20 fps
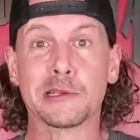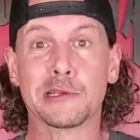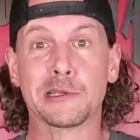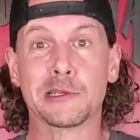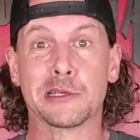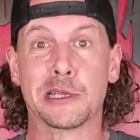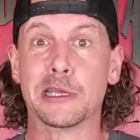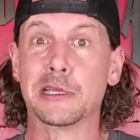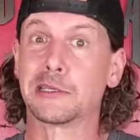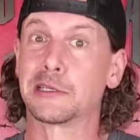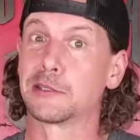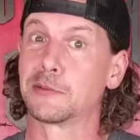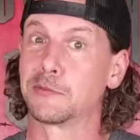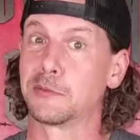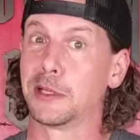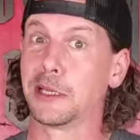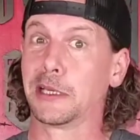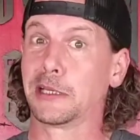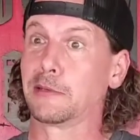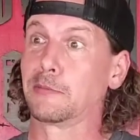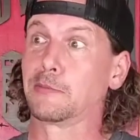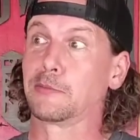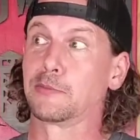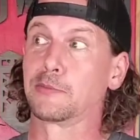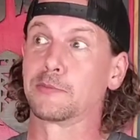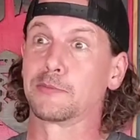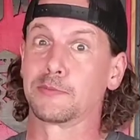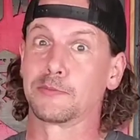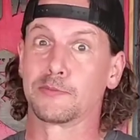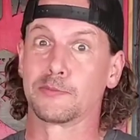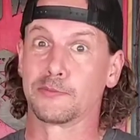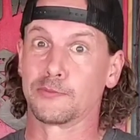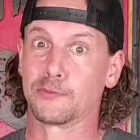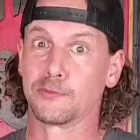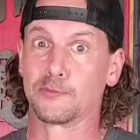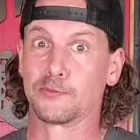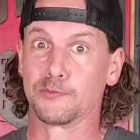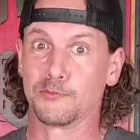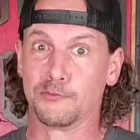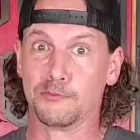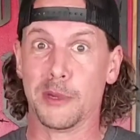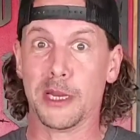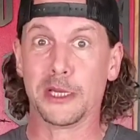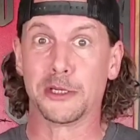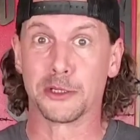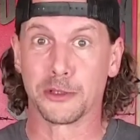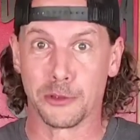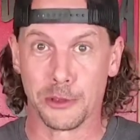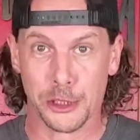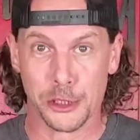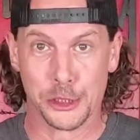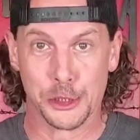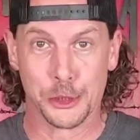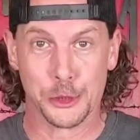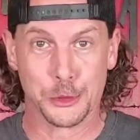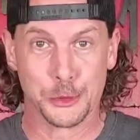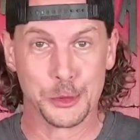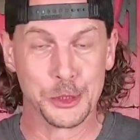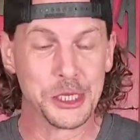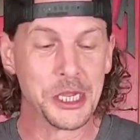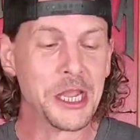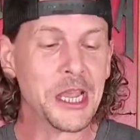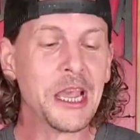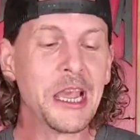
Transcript: It just had some like major issues.